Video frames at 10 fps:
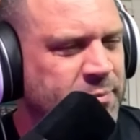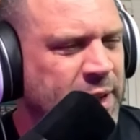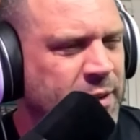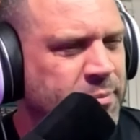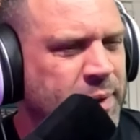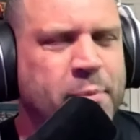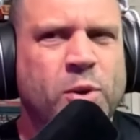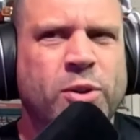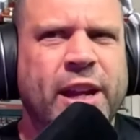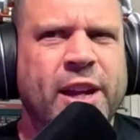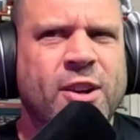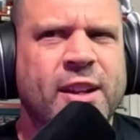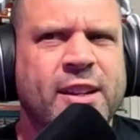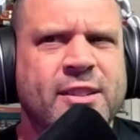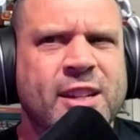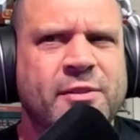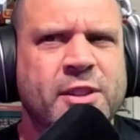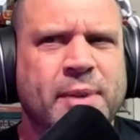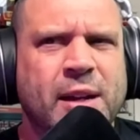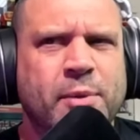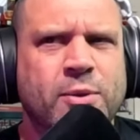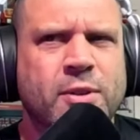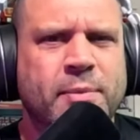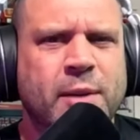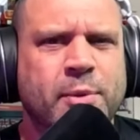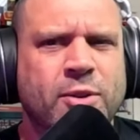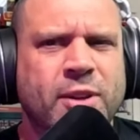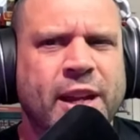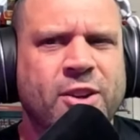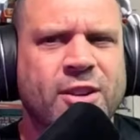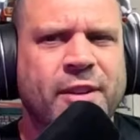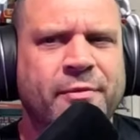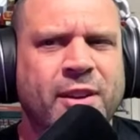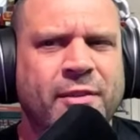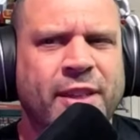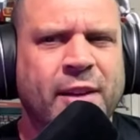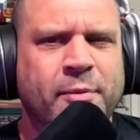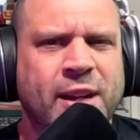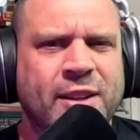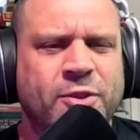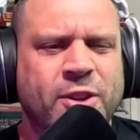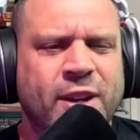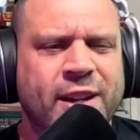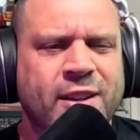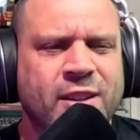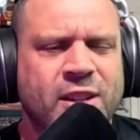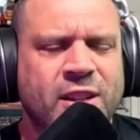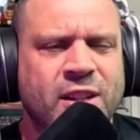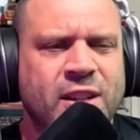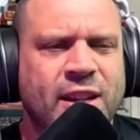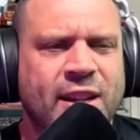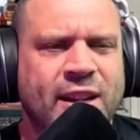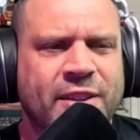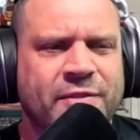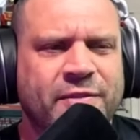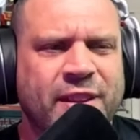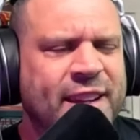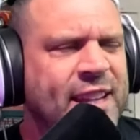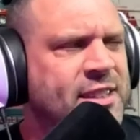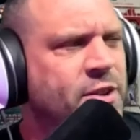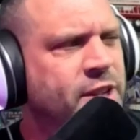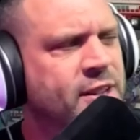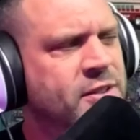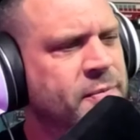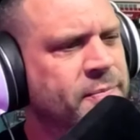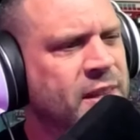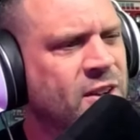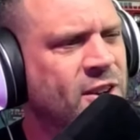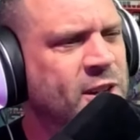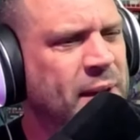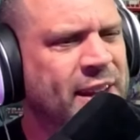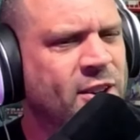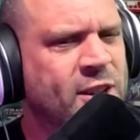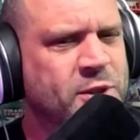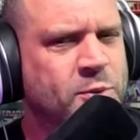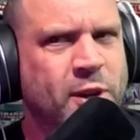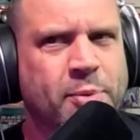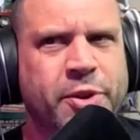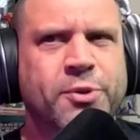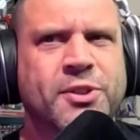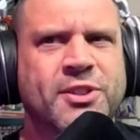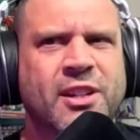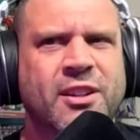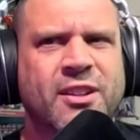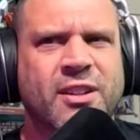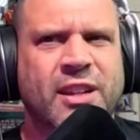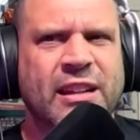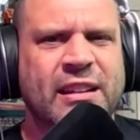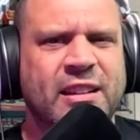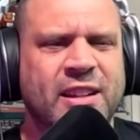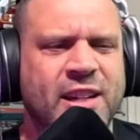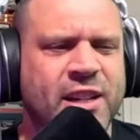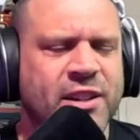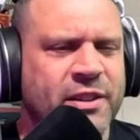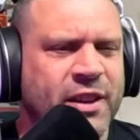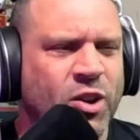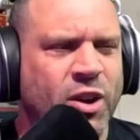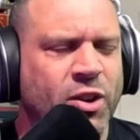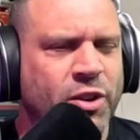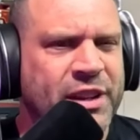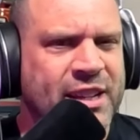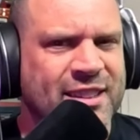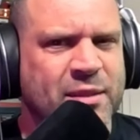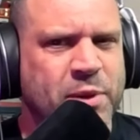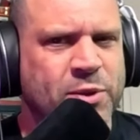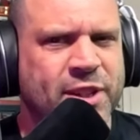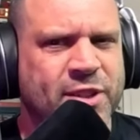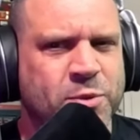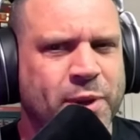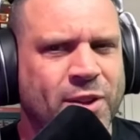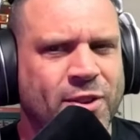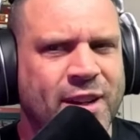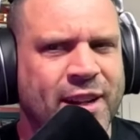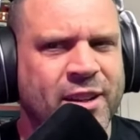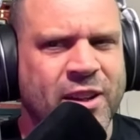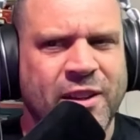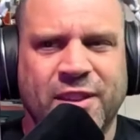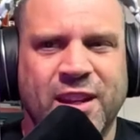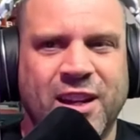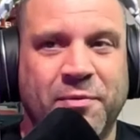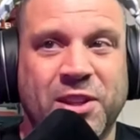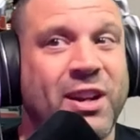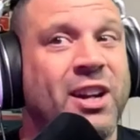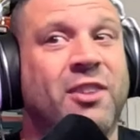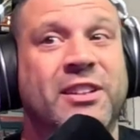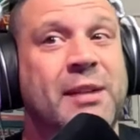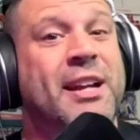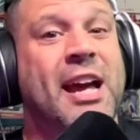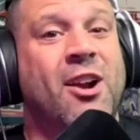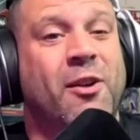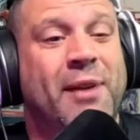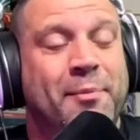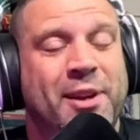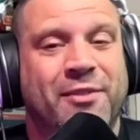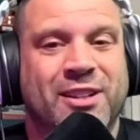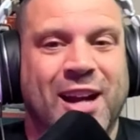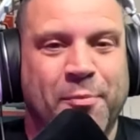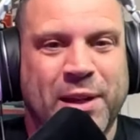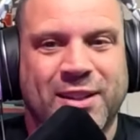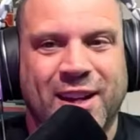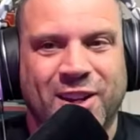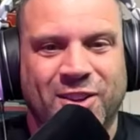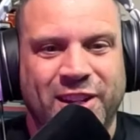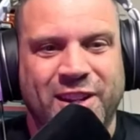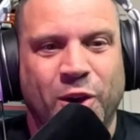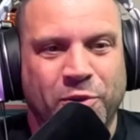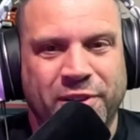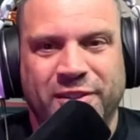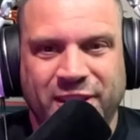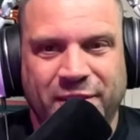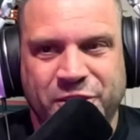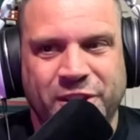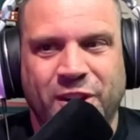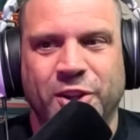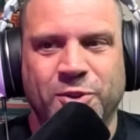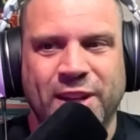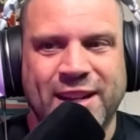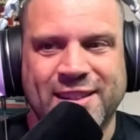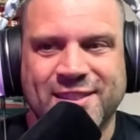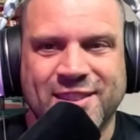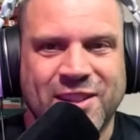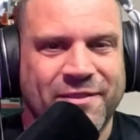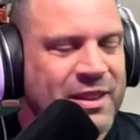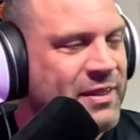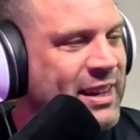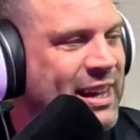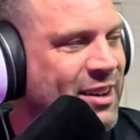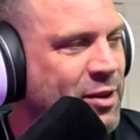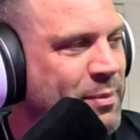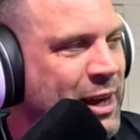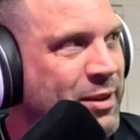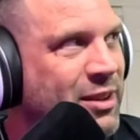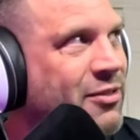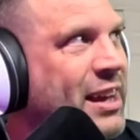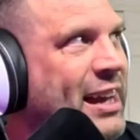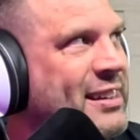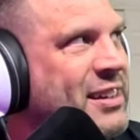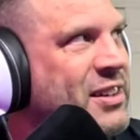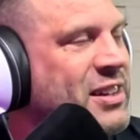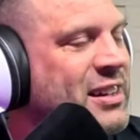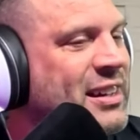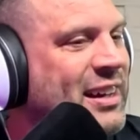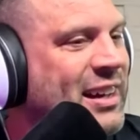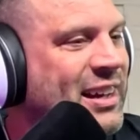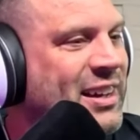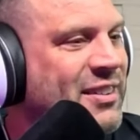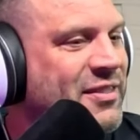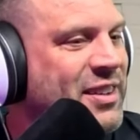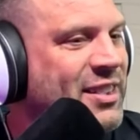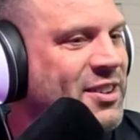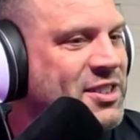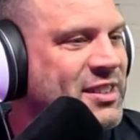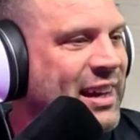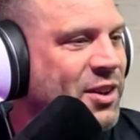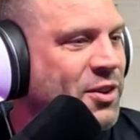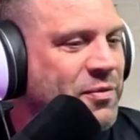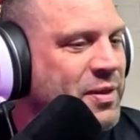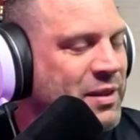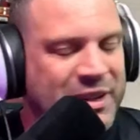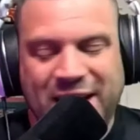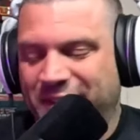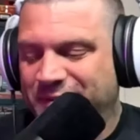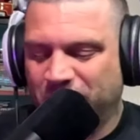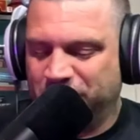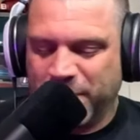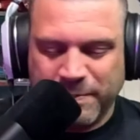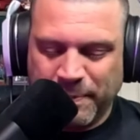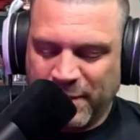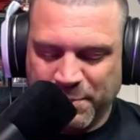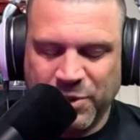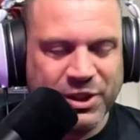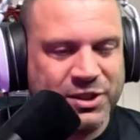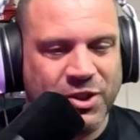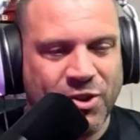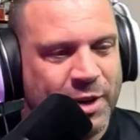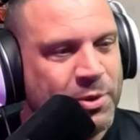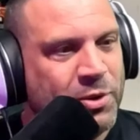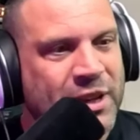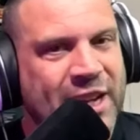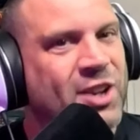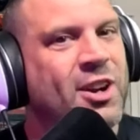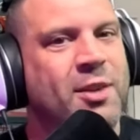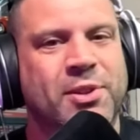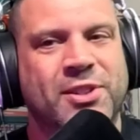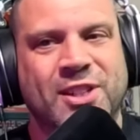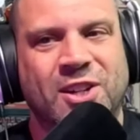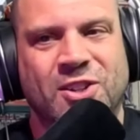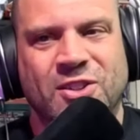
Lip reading: Bobo Gator, I think his name is. Bobo Gator, if I think I'm not doing it right. I think that's how it is. Her husband, I think her husband's the one that produces it. And then I don't know if he does the music as well or not. But they're a hell of a team. They kind of remind me of a Tom McDonald and Nova. I'm sure y'all know who that is. They kind of remind me of that in their style. But yeah, her music's incredible. Incredible song.